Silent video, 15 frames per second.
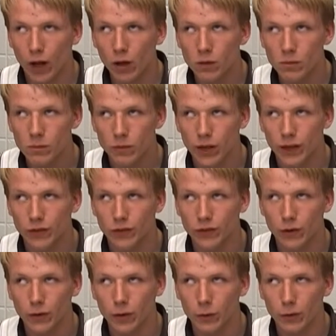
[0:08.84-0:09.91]
Well, I
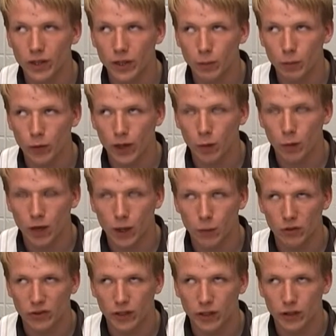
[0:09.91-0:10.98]
started reading Braille when
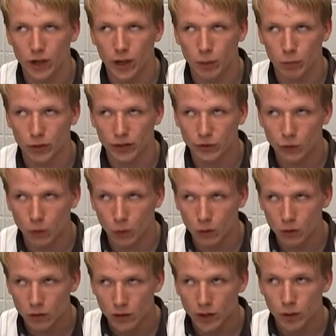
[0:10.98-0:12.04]
I was in
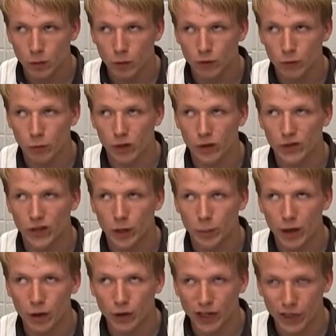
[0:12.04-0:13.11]
preschool, which was at
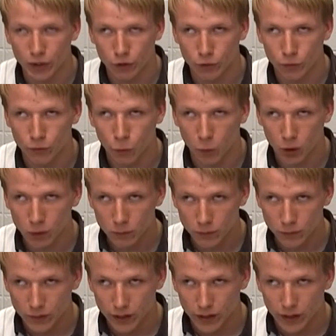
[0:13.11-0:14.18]
about age 4.
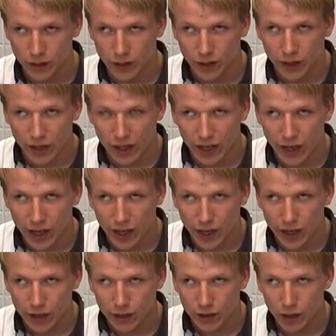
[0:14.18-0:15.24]

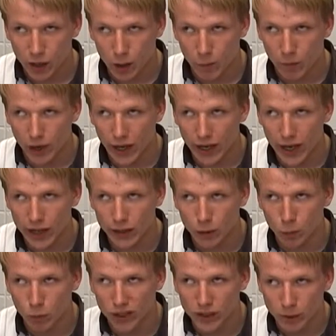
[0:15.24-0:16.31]
And I had it
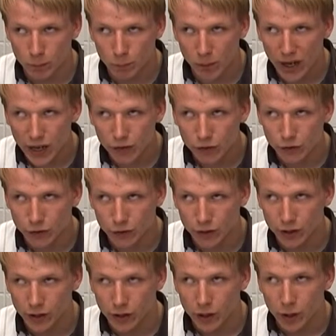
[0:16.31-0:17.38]
completely
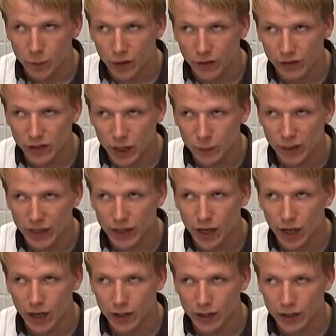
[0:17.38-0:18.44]
mastered by the time I
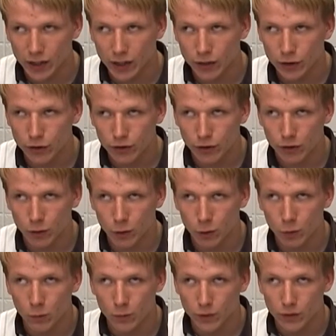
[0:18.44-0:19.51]
got
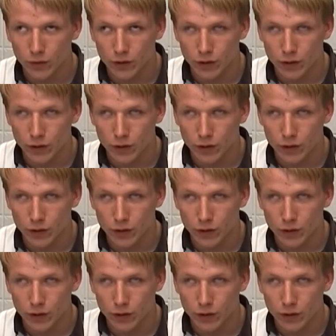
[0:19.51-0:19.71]
into,